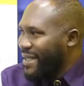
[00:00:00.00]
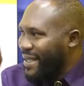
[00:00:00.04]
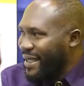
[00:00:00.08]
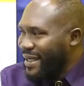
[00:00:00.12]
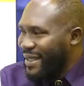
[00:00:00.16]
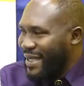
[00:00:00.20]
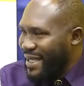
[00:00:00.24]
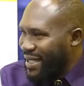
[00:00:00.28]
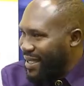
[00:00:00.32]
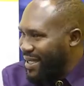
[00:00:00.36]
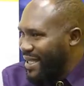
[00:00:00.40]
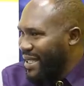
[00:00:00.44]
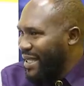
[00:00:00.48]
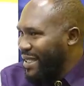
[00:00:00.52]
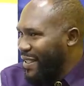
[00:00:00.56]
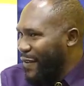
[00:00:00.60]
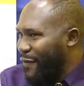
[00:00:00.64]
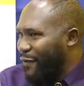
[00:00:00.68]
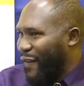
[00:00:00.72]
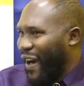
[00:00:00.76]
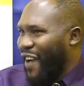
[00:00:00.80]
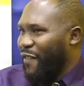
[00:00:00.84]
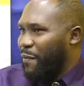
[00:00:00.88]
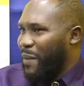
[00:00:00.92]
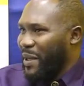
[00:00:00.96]
see
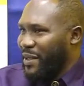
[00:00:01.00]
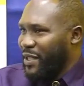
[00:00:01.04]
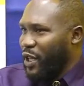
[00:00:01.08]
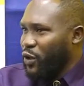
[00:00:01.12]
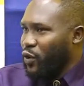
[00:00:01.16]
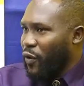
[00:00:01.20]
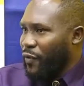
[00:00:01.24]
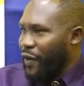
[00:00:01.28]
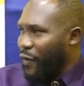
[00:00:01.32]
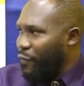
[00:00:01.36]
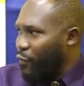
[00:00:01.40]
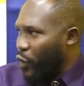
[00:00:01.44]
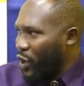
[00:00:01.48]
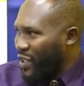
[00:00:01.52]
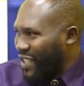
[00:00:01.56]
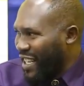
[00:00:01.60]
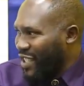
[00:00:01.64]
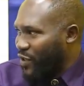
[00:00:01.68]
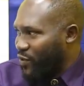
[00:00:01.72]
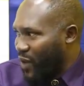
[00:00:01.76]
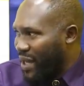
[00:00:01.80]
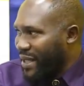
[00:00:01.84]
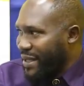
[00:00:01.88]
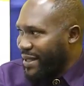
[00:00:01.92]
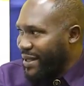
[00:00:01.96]
65% of the
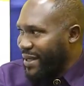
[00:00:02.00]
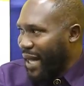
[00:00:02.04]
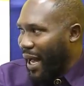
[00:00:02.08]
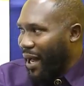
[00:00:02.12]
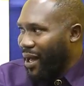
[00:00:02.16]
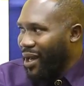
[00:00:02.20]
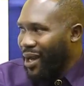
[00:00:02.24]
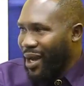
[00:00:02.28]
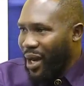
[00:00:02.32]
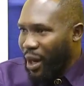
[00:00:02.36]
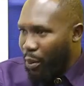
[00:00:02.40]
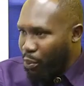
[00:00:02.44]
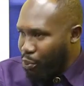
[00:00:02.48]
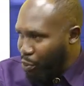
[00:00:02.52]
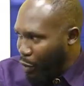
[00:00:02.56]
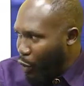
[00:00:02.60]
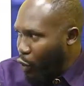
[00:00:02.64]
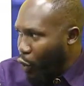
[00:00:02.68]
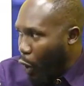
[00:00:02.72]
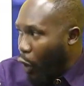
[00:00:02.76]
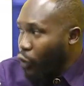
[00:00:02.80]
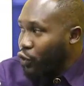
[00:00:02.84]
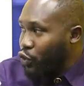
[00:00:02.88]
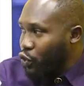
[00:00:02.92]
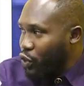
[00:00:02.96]
voters register
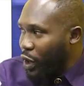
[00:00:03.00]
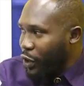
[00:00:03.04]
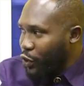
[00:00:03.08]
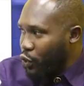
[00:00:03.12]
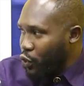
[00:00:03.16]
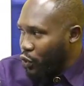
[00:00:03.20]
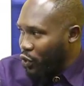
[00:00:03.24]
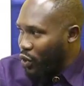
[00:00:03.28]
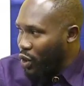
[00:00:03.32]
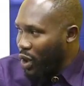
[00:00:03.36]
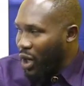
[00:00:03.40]
belong to the youth.